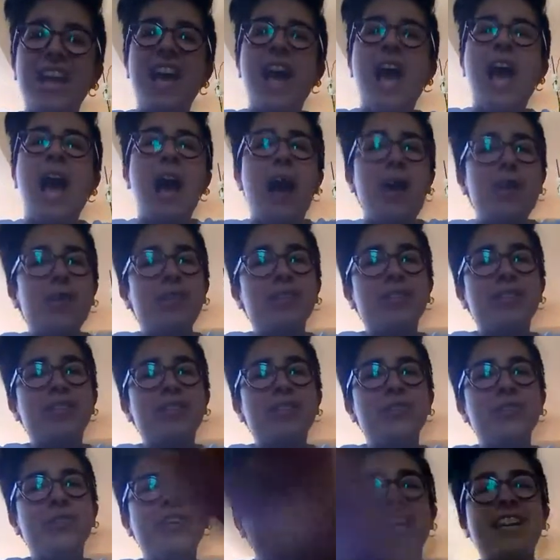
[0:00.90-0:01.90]
How are you
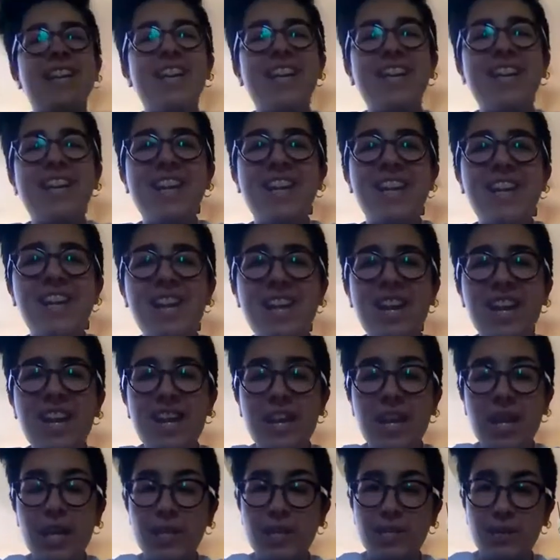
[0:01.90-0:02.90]
doing?
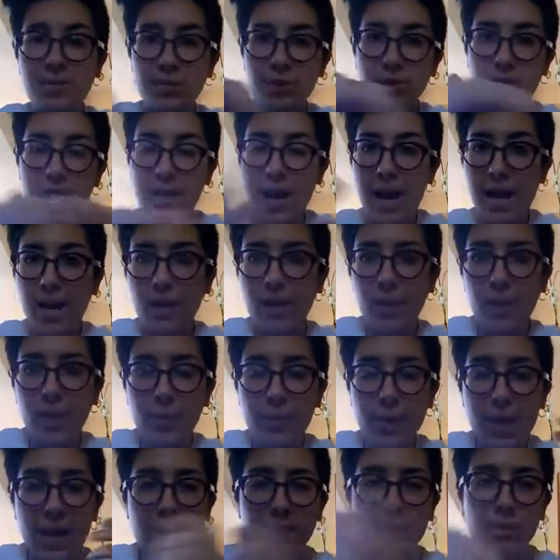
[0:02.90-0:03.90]
This is a weird angle,
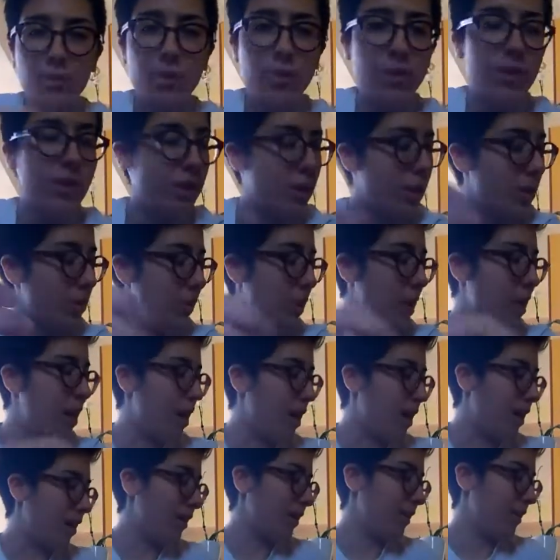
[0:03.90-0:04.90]
but I thought, you know
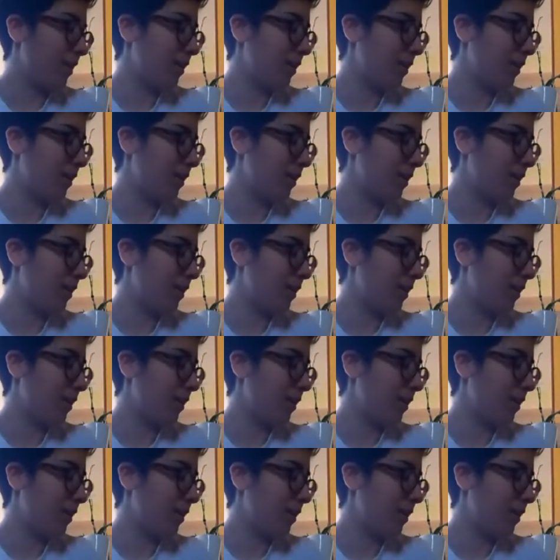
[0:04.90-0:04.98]
what?